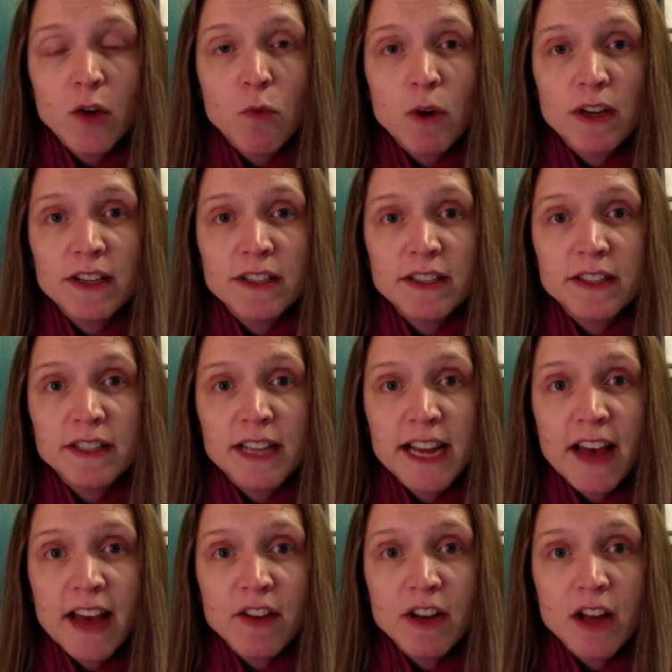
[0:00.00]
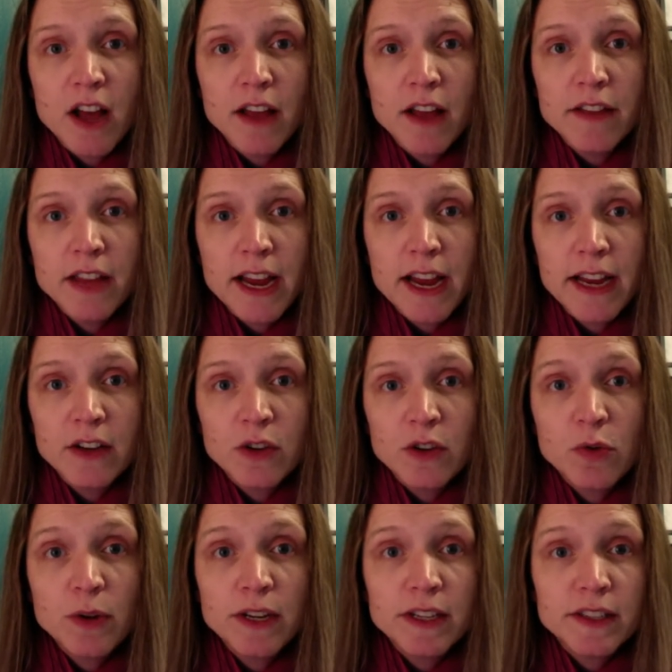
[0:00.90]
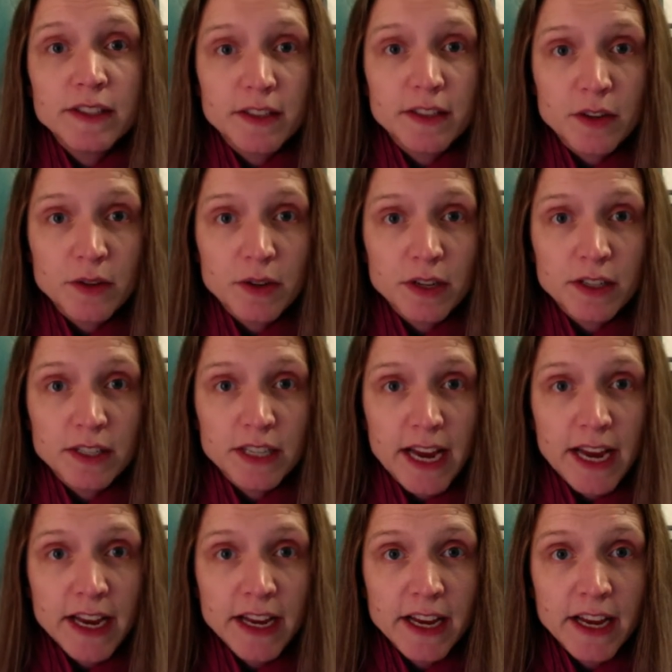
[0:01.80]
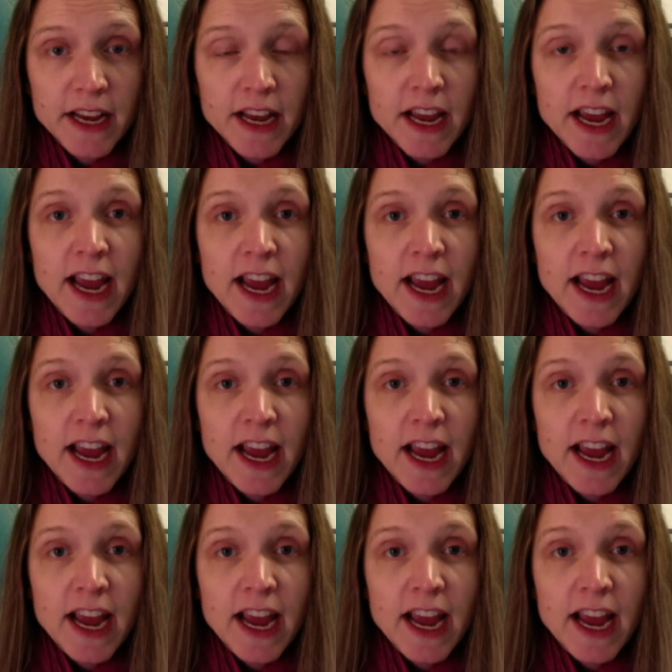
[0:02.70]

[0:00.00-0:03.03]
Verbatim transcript: was they have an online quiz that you can take,